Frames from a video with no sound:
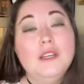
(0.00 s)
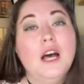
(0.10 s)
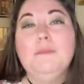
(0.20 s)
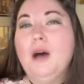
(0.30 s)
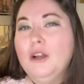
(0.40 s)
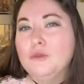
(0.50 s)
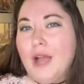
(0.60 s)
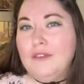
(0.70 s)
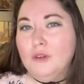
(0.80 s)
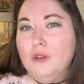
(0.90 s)
Upon
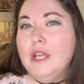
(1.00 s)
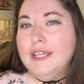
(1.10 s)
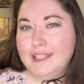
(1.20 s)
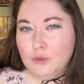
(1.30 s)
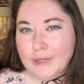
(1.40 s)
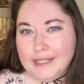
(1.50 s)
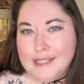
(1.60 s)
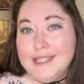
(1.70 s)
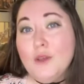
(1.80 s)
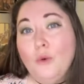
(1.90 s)
arrival, he greets
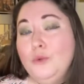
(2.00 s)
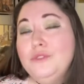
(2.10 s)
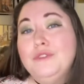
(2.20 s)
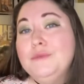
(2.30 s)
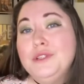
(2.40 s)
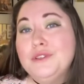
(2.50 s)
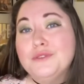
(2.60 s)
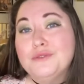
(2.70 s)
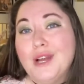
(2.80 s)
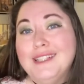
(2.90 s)
his old familiar
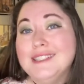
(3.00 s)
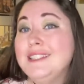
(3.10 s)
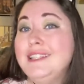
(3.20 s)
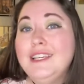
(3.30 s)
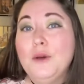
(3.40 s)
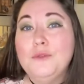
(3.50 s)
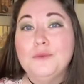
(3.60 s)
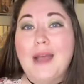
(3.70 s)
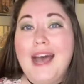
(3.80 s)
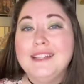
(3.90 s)
friends Liko the
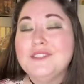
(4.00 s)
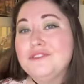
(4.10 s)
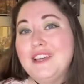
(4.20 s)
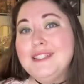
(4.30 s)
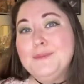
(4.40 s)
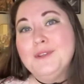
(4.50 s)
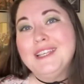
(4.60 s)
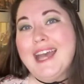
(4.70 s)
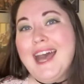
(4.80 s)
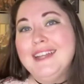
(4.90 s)
rat, Vesper the
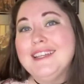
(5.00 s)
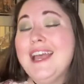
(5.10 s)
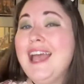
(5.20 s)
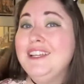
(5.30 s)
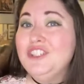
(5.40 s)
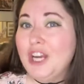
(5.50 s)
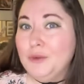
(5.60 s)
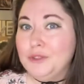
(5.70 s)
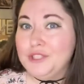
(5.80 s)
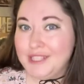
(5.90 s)
cat, and
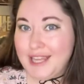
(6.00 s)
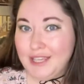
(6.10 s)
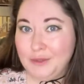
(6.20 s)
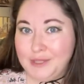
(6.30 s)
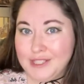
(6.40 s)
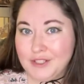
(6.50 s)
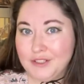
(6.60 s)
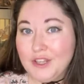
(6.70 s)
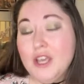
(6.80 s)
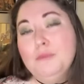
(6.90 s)
Gerald the tegu
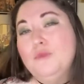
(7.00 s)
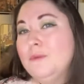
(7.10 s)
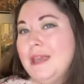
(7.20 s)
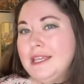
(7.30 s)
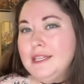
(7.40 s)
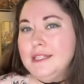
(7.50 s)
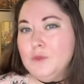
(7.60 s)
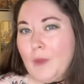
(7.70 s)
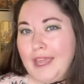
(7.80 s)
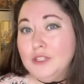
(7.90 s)
lizard before making his
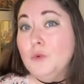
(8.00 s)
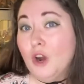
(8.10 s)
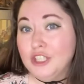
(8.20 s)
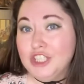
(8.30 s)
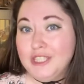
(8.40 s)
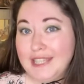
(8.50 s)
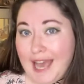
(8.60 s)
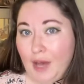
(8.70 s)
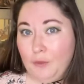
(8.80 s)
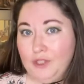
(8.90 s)
way to Archie the
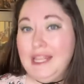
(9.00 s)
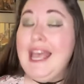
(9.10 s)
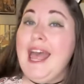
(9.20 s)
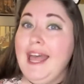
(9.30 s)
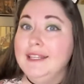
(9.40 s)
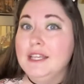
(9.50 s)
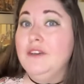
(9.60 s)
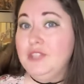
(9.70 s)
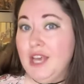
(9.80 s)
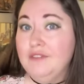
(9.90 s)
owl, head
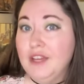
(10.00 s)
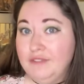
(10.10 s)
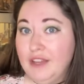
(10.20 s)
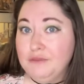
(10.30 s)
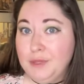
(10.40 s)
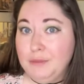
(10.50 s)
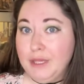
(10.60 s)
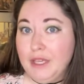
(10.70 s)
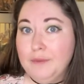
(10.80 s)
of the FFFPP.